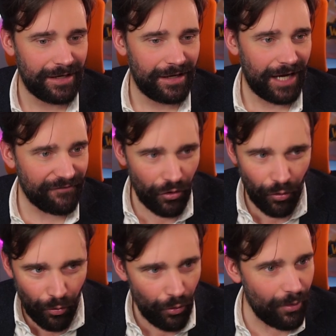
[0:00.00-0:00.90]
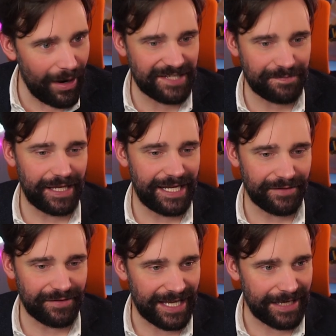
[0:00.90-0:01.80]
I've always played
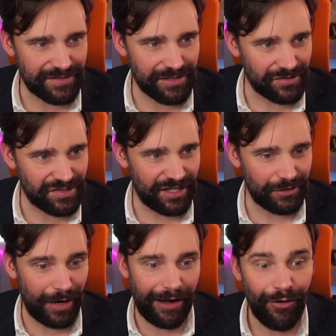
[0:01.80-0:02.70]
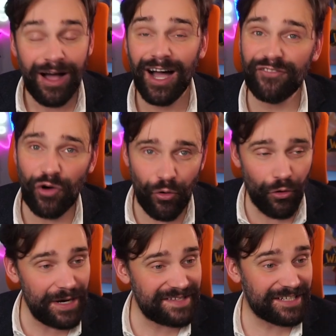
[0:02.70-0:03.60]
other games alongside WoW. I've
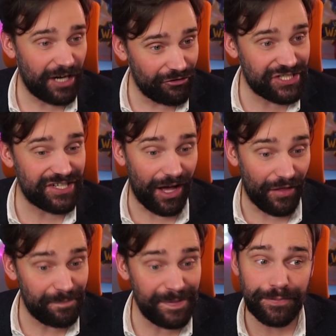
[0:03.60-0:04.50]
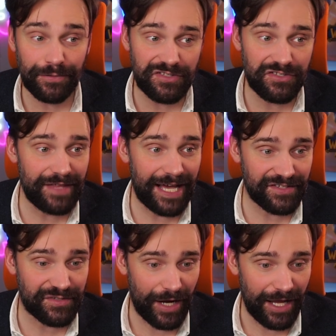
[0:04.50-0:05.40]
always encouraged other people to do that
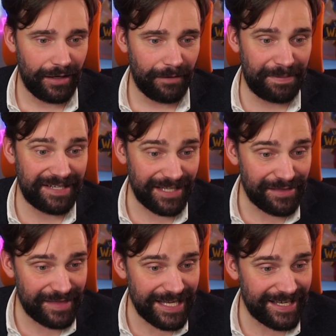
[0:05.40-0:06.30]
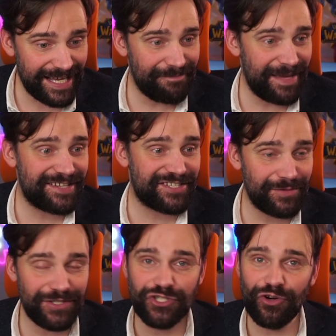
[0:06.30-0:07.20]
as well because I think it makes you
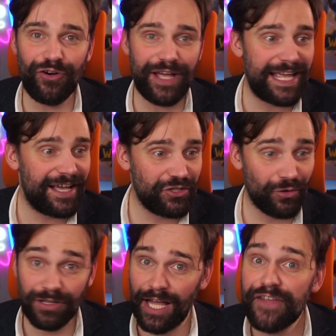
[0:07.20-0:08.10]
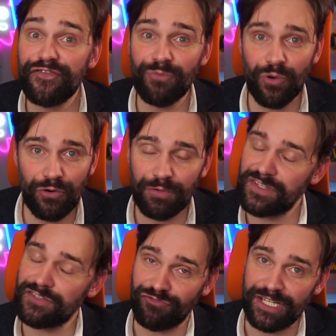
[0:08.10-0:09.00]
enjoy your life more,
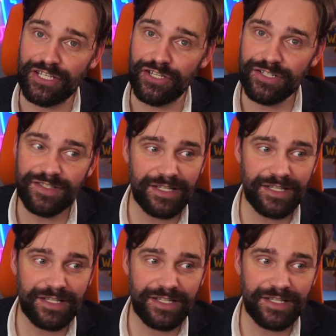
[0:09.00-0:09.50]
which is really good